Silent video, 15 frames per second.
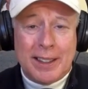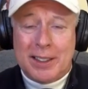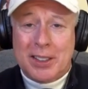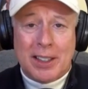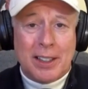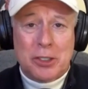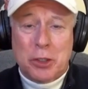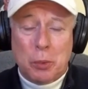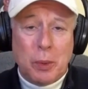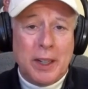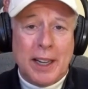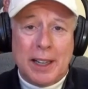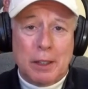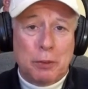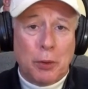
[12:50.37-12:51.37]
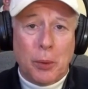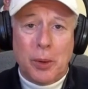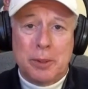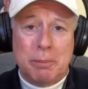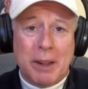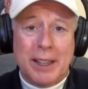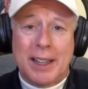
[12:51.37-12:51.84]
tell us that we can't
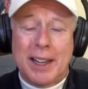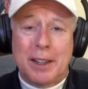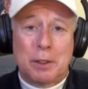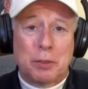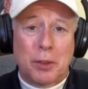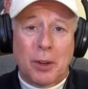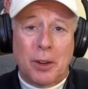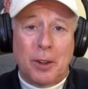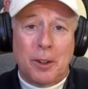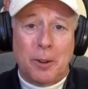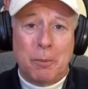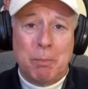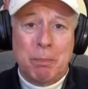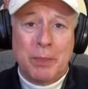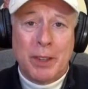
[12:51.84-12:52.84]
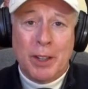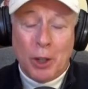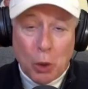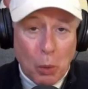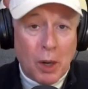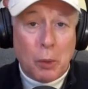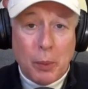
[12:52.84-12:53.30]
afford Medicare for all.
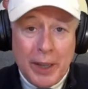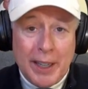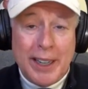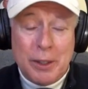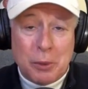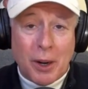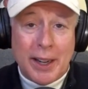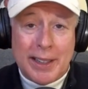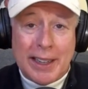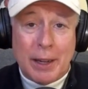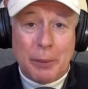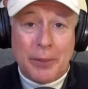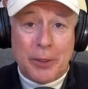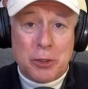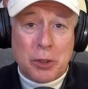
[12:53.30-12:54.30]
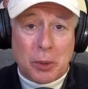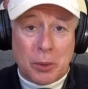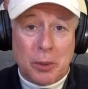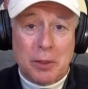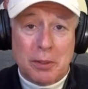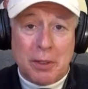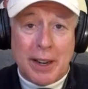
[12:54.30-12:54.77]
What do we need right now with this
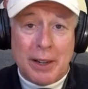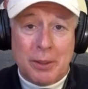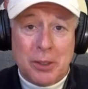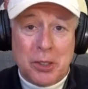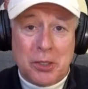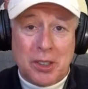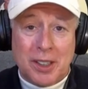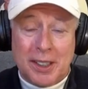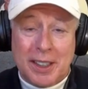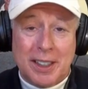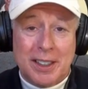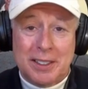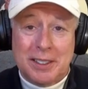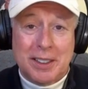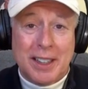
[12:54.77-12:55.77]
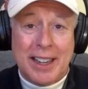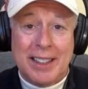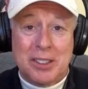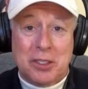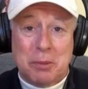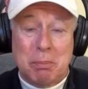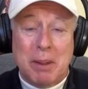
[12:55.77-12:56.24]
coronavirus?
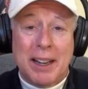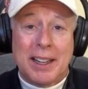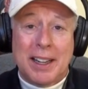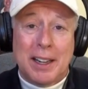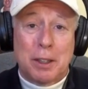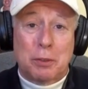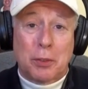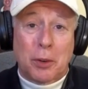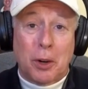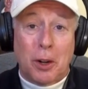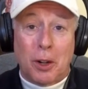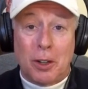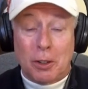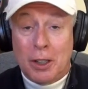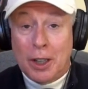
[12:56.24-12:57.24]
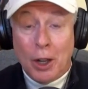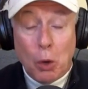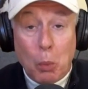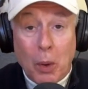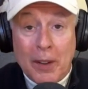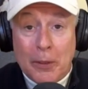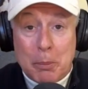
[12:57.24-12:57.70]
It's Medicare for all.
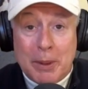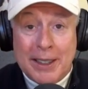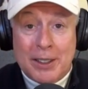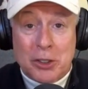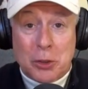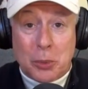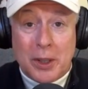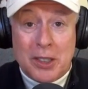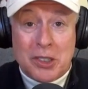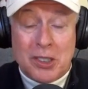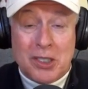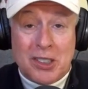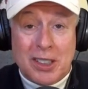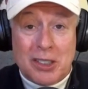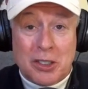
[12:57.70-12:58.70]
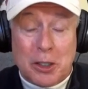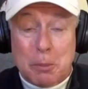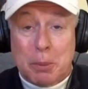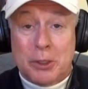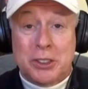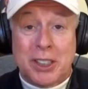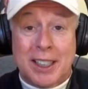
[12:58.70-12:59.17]
One of the biggest reasons is they're
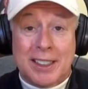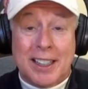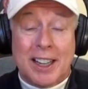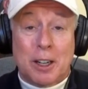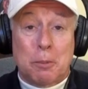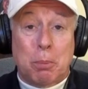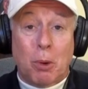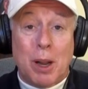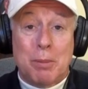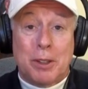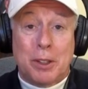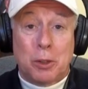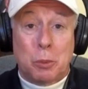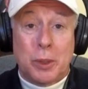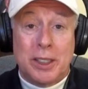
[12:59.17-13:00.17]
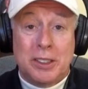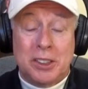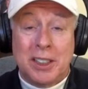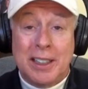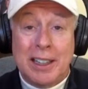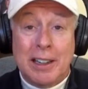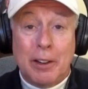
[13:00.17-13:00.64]
projecting unemployment could
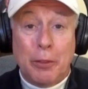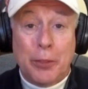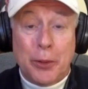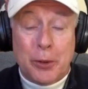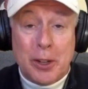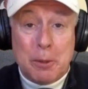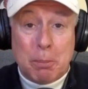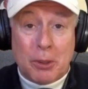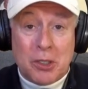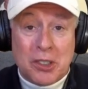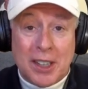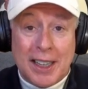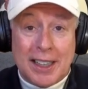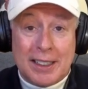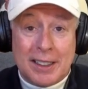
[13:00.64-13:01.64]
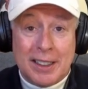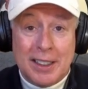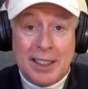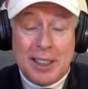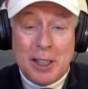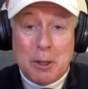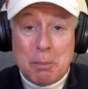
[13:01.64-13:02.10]
reach 30%.
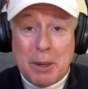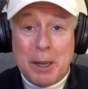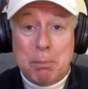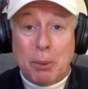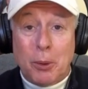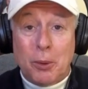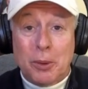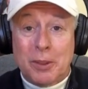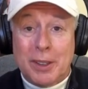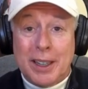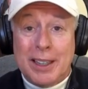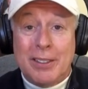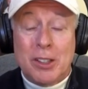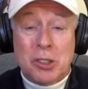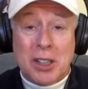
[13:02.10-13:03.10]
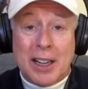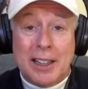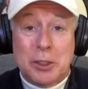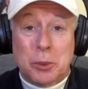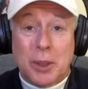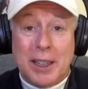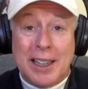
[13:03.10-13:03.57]
People in this
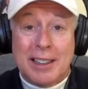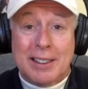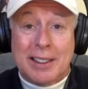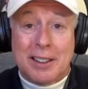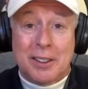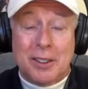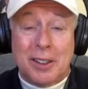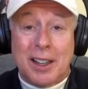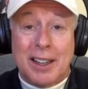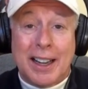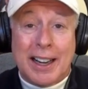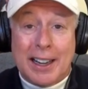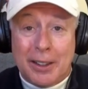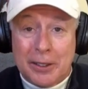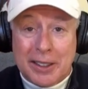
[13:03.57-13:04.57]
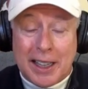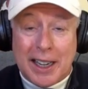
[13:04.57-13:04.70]
country get their health